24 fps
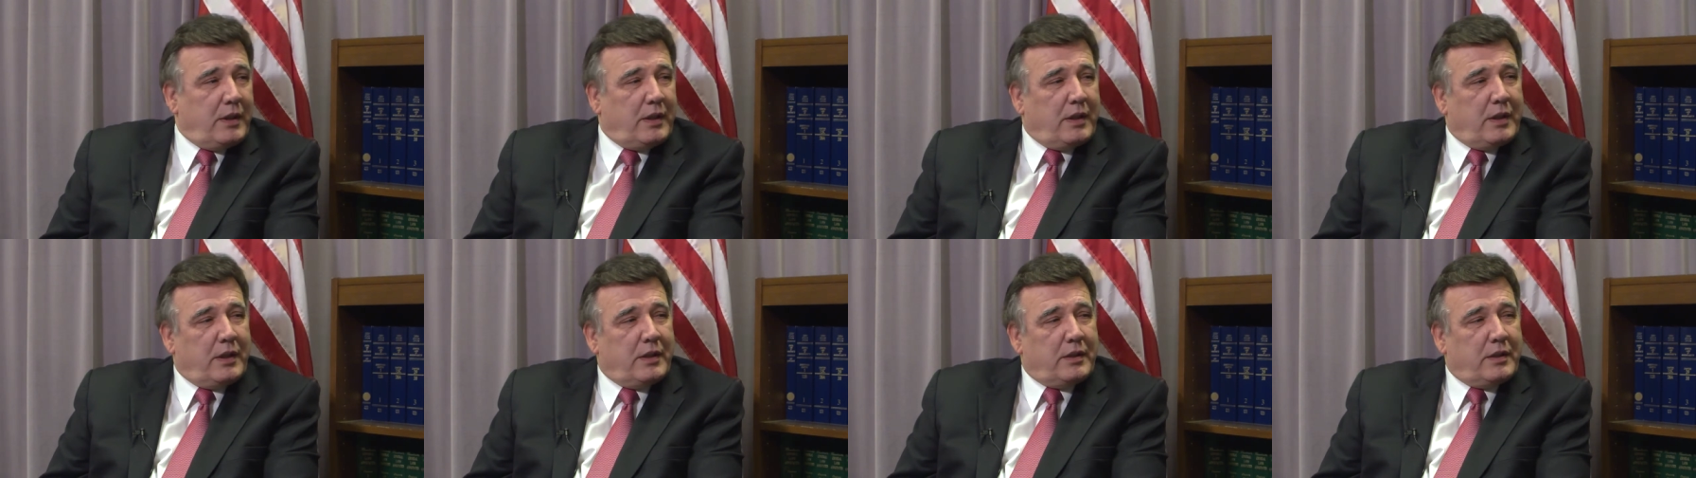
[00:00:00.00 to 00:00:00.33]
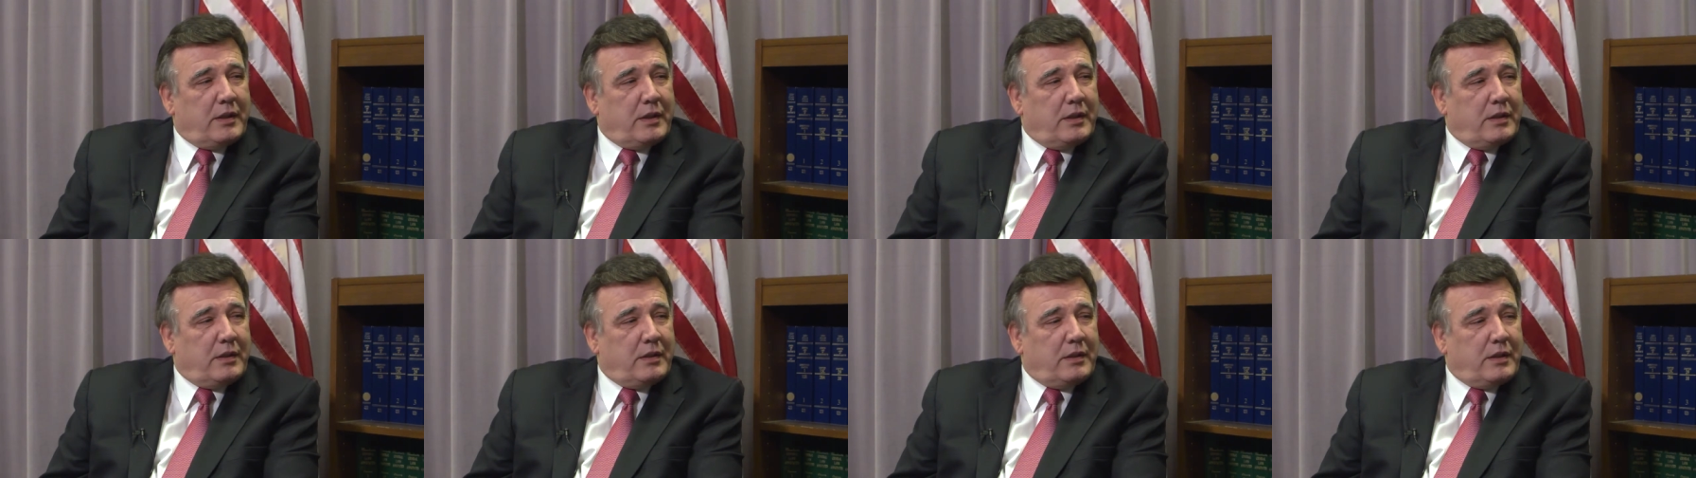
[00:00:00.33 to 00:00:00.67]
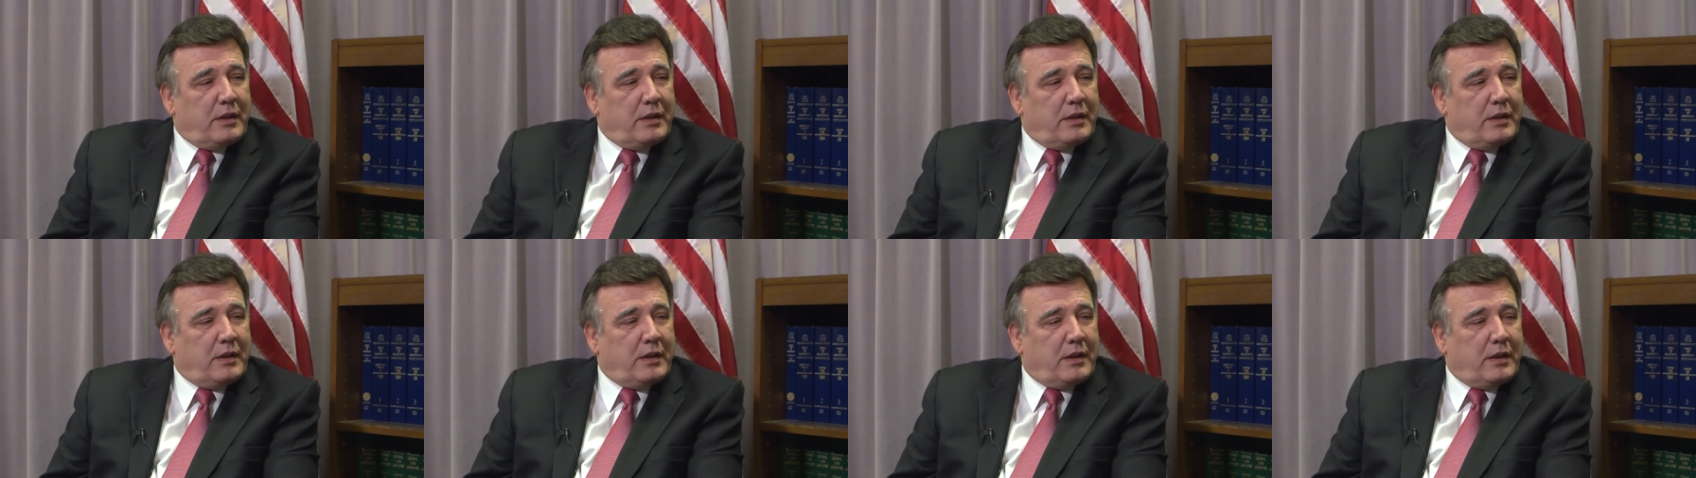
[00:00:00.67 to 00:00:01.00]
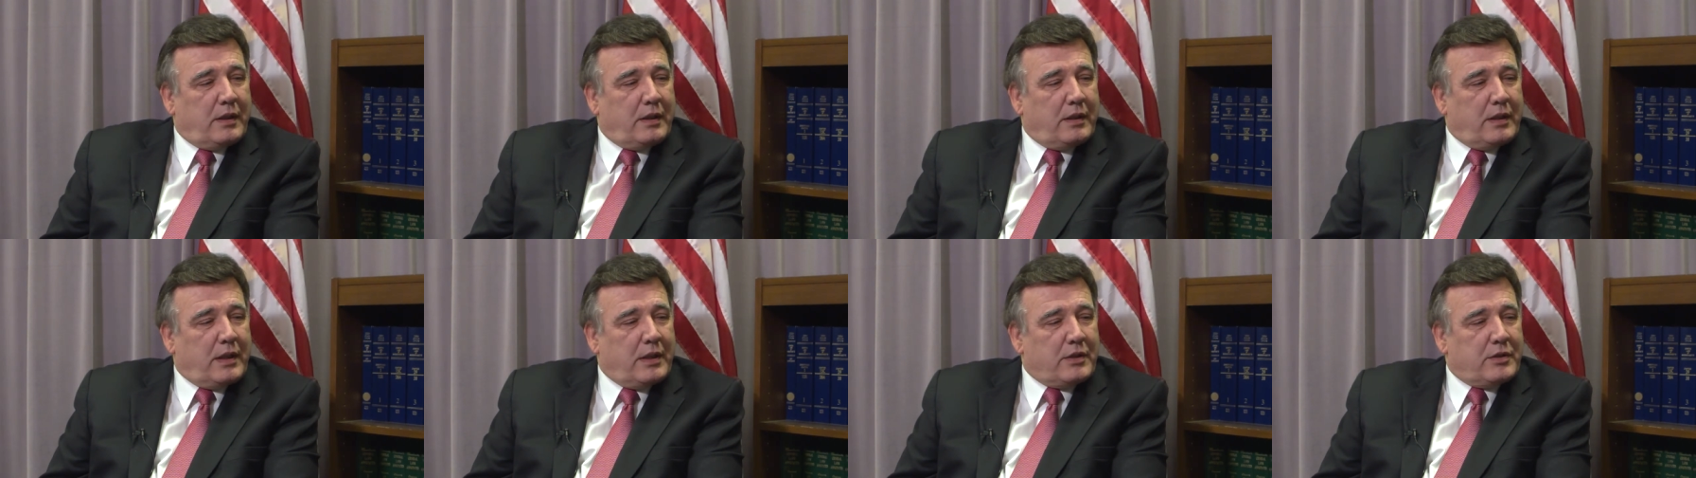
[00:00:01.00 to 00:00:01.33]
and then
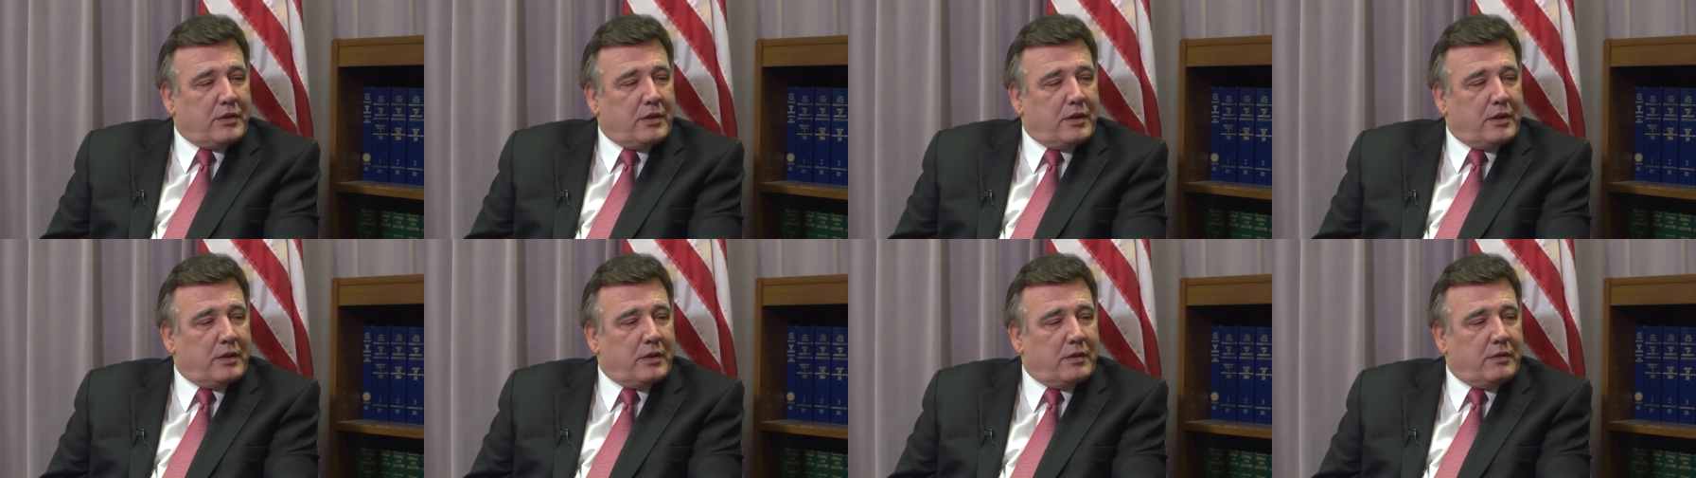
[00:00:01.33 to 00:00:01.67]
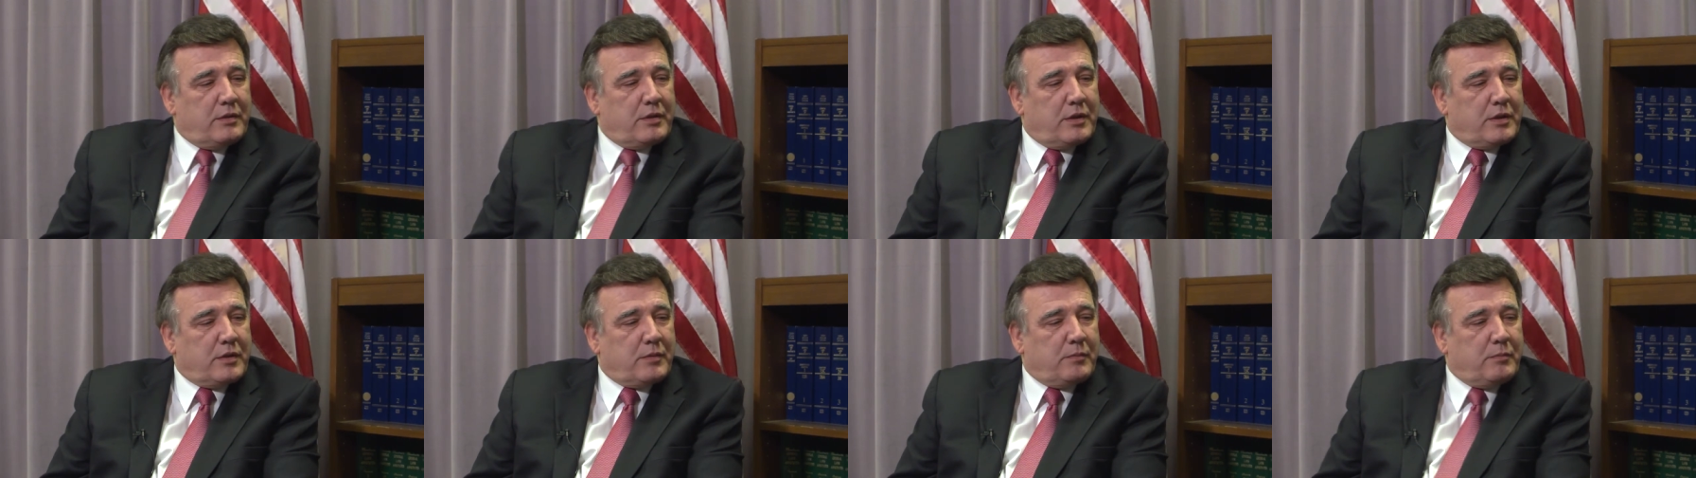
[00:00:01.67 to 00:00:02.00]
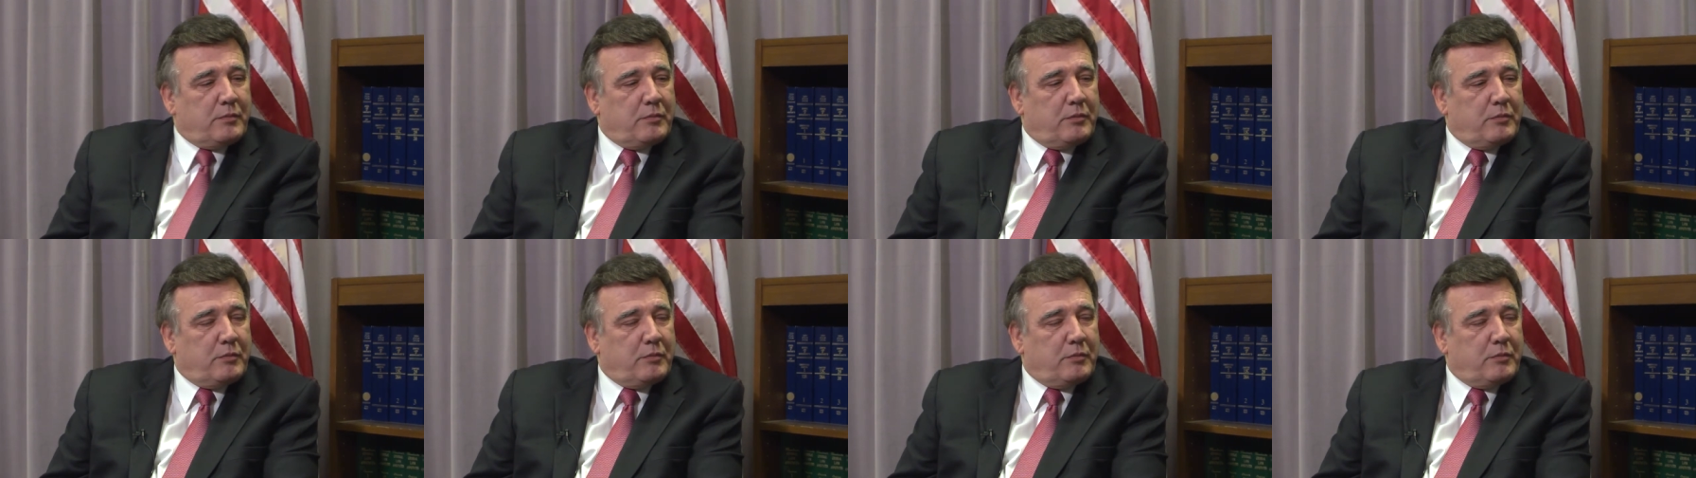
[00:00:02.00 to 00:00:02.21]
I'll ask you to just